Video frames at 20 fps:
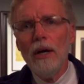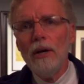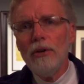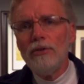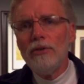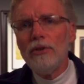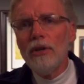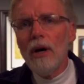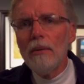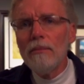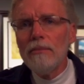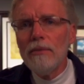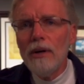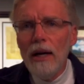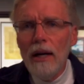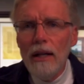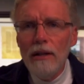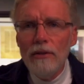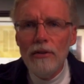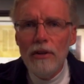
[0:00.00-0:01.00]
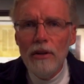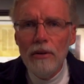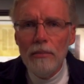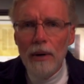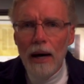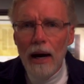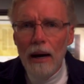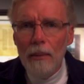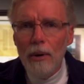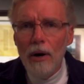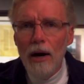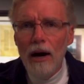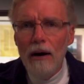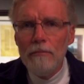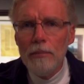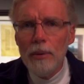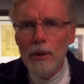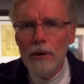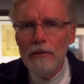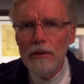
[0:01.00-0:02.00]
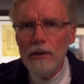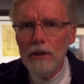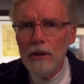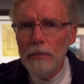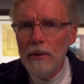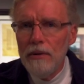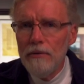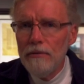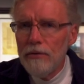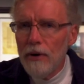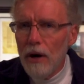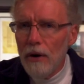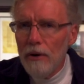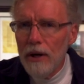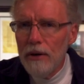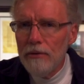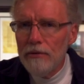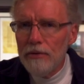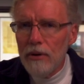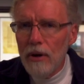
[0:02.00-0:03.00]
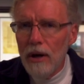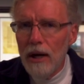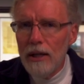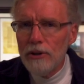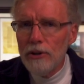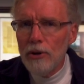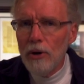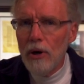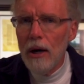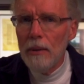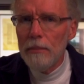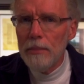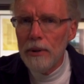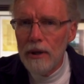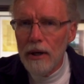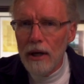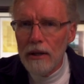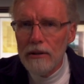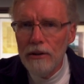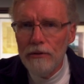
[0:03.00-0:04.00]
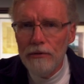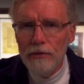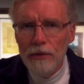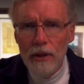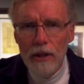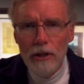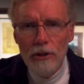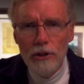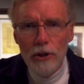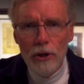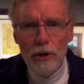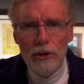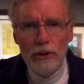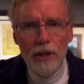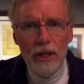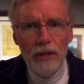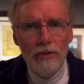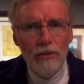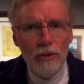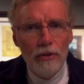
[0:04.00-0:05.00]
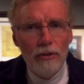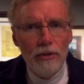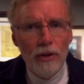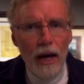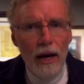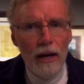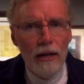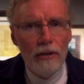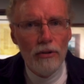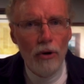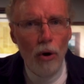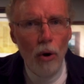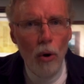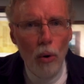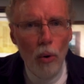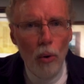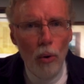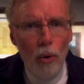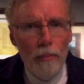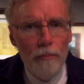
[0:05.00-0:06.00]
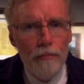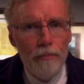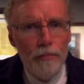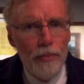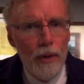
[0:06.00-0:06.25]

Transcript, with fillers: some readings of the Bible have proven to be very influential and productive for the church and society as a whole.